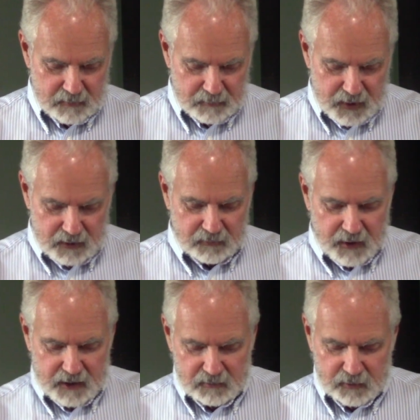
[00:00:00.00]
Being
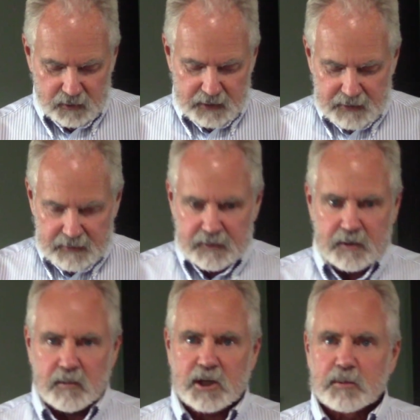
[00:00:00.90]
thankful,
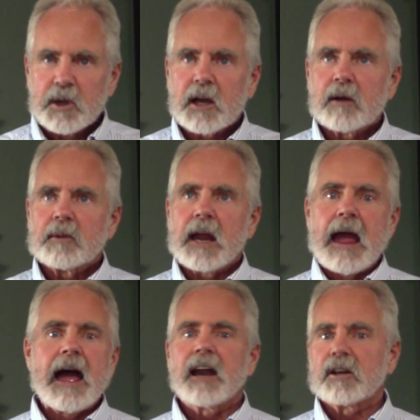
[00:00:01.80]
it must become an
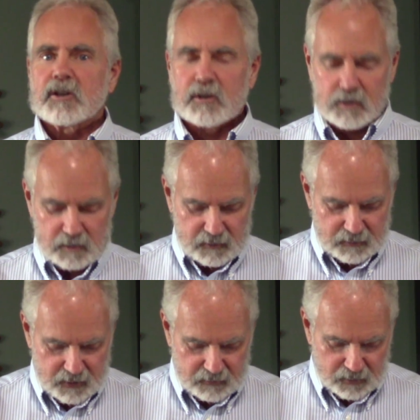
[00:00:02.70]
attitude
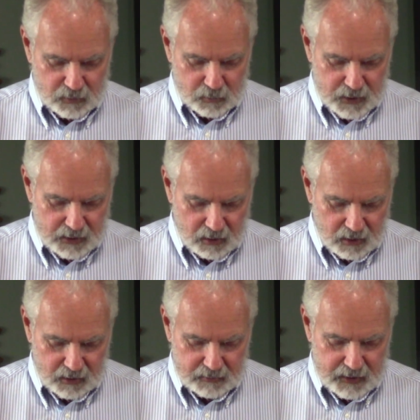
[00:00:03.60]
of who we
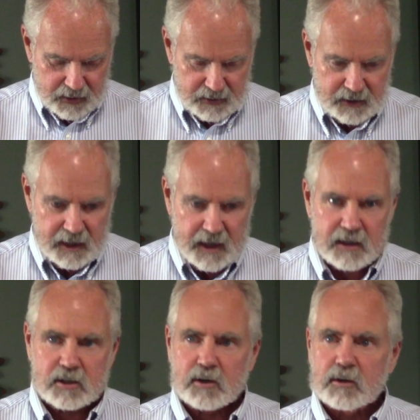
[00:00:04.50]
are. And an
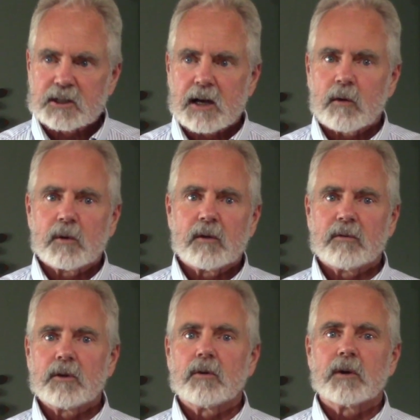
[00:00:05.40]
attitude is how we
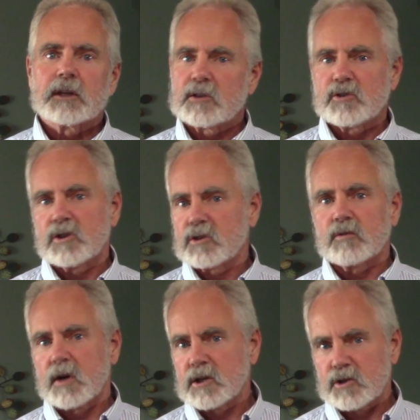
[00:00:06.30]
view any
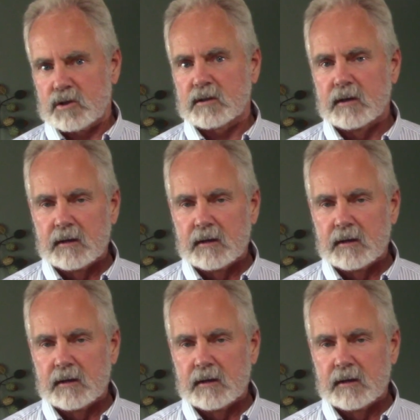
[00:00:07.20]
situation.